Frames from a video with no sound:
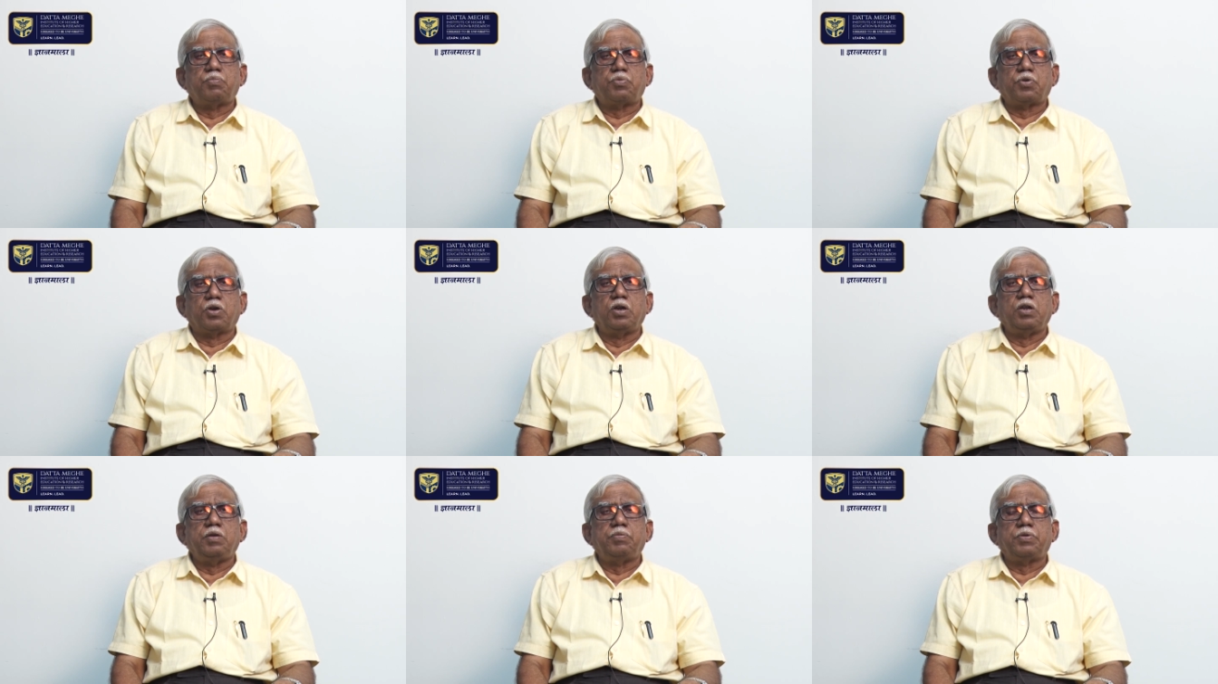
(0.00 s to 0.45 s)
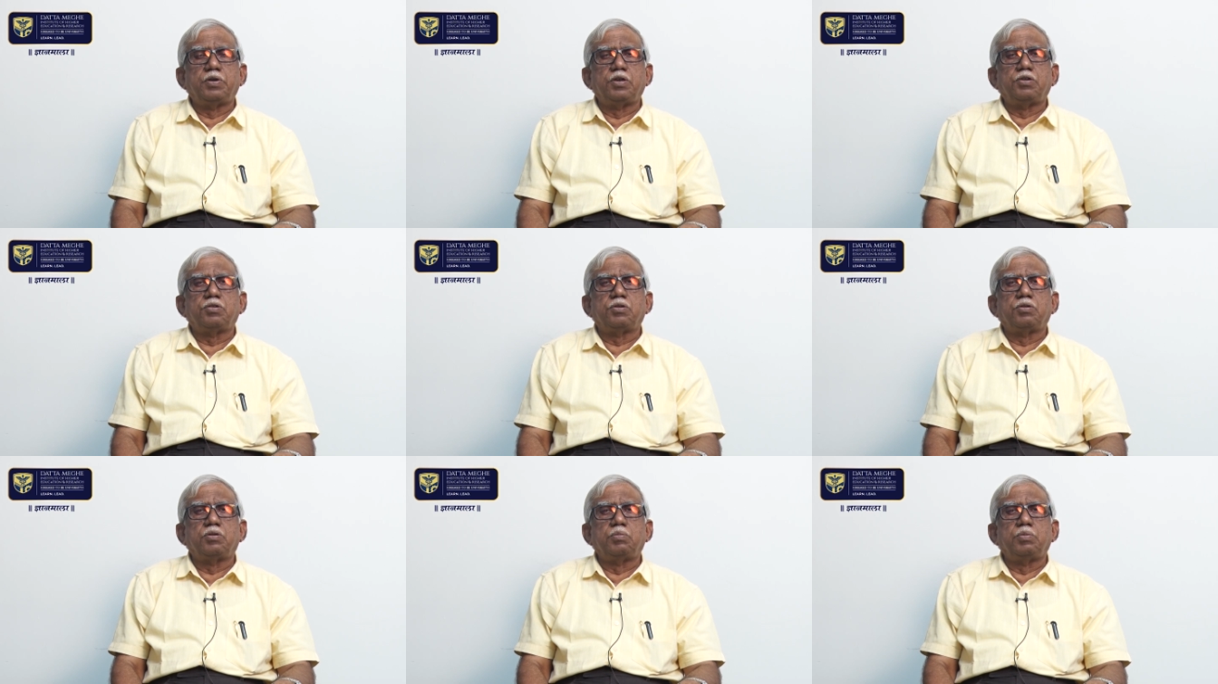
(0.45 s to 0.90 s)

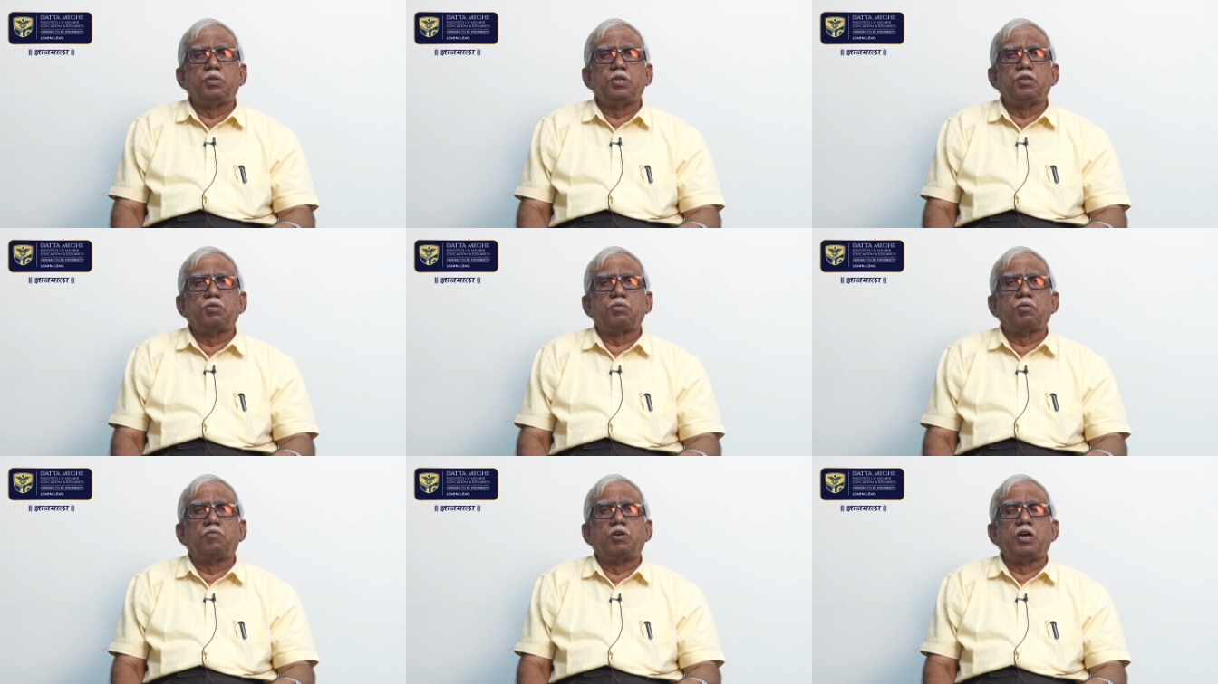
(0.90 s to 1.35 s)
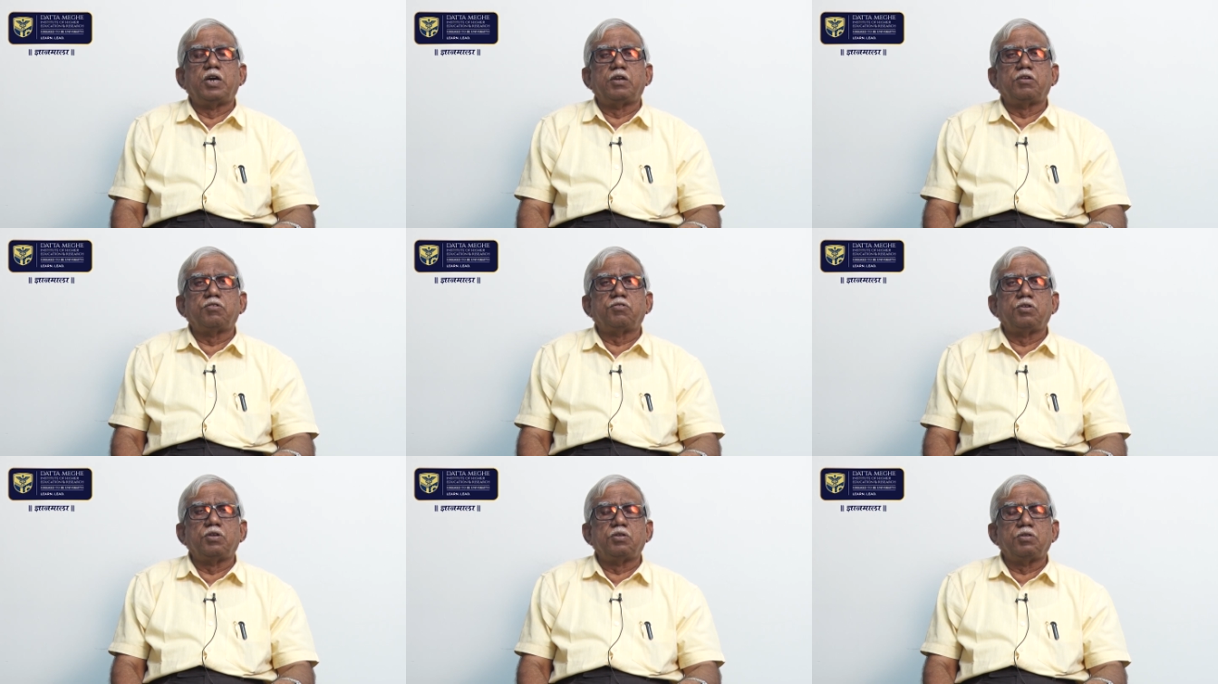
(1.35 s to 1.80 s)
proliferation of these
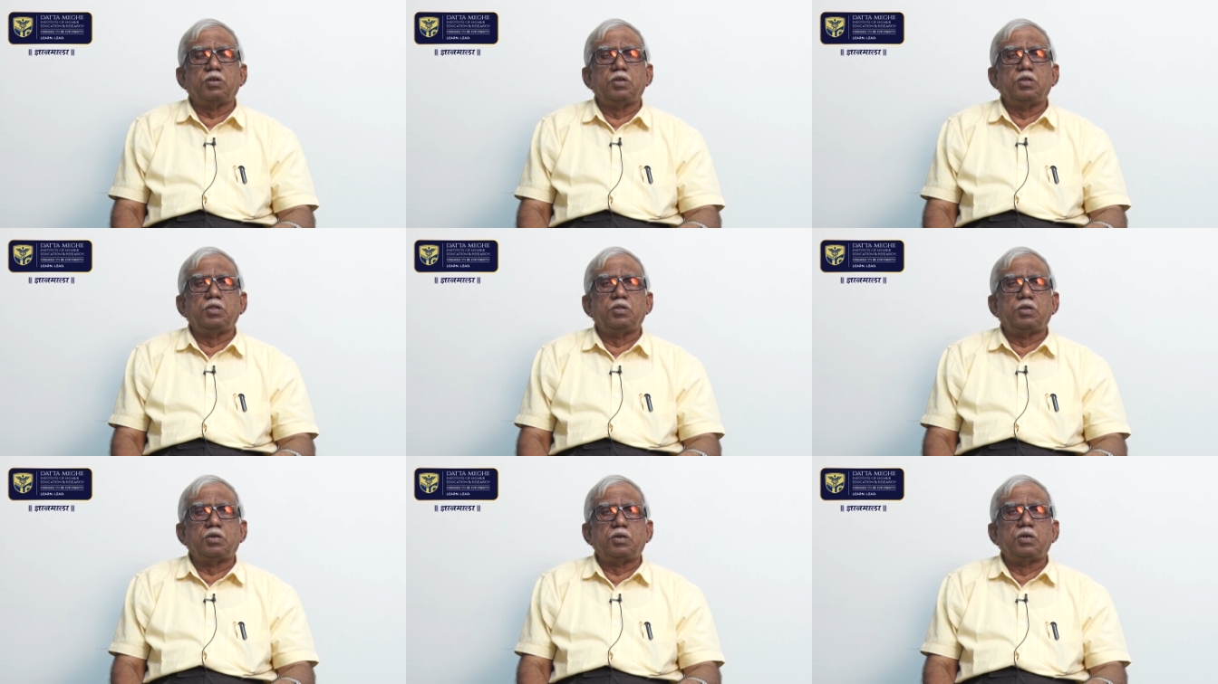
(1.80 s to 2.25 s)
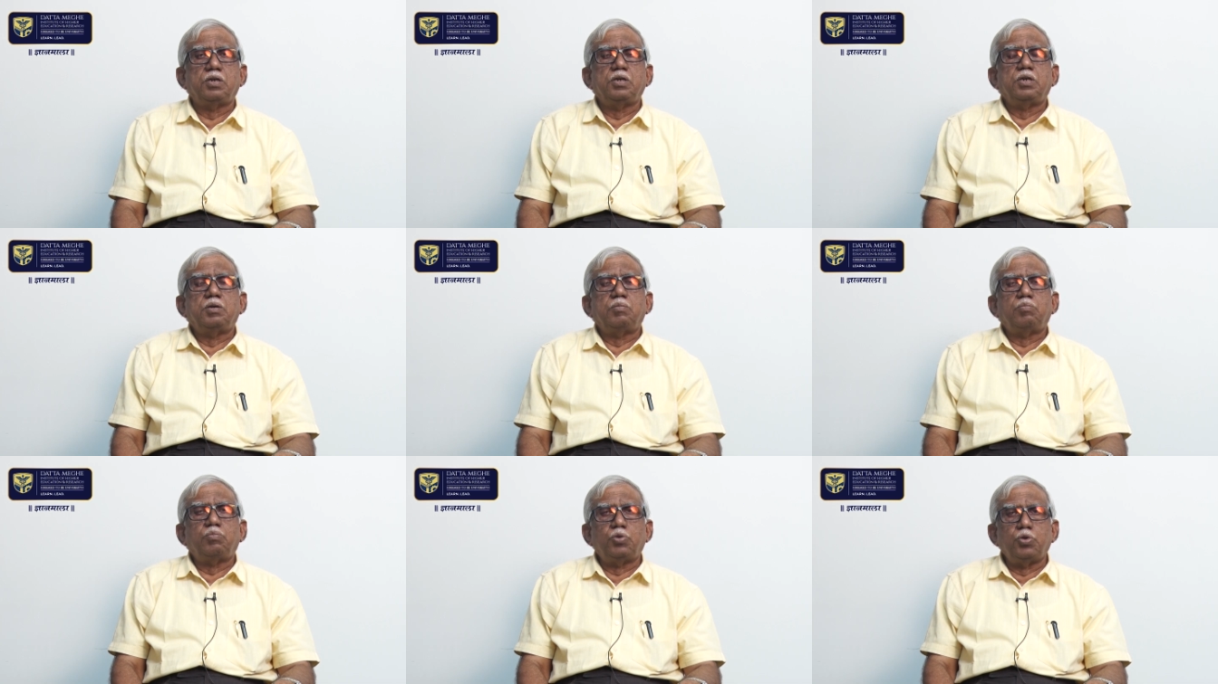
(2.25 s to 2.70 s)
viruses in the
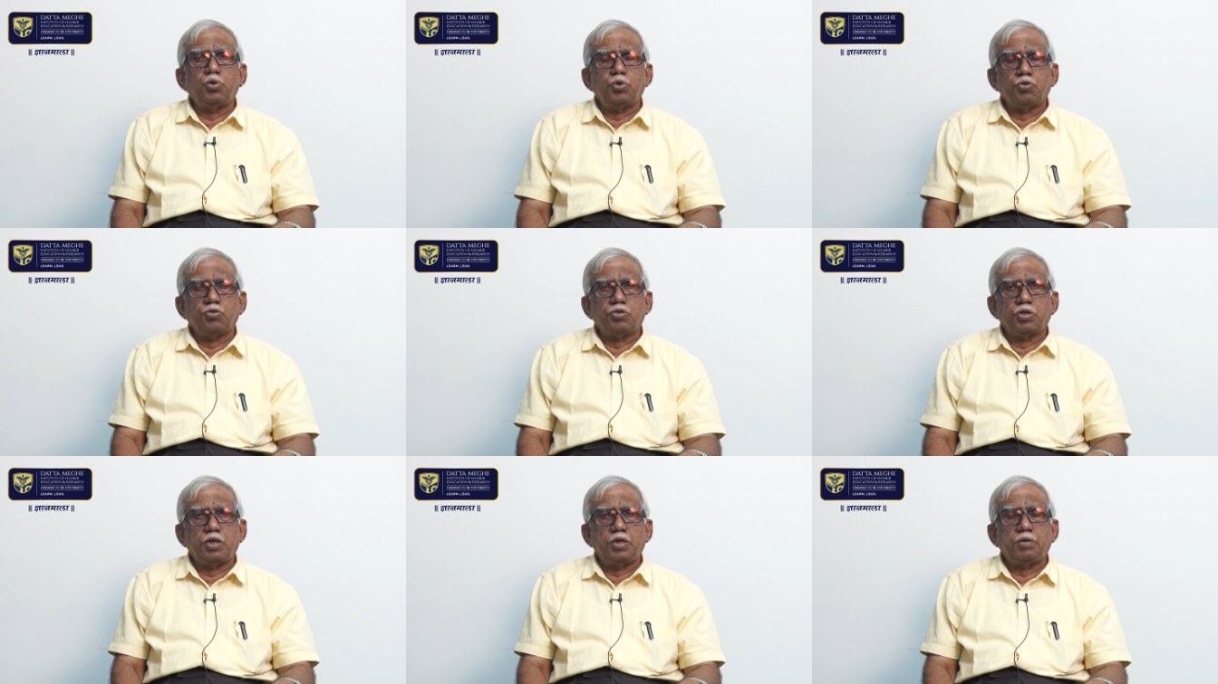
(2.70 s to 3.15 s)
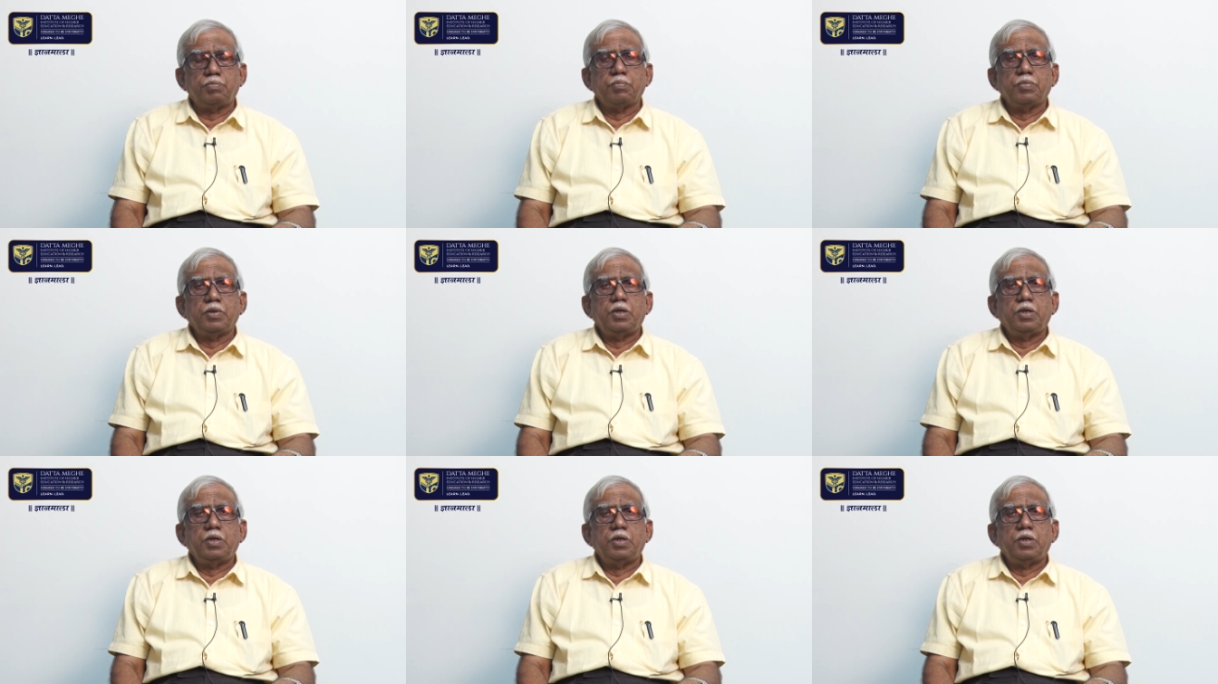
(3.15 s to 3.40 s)
monocyte.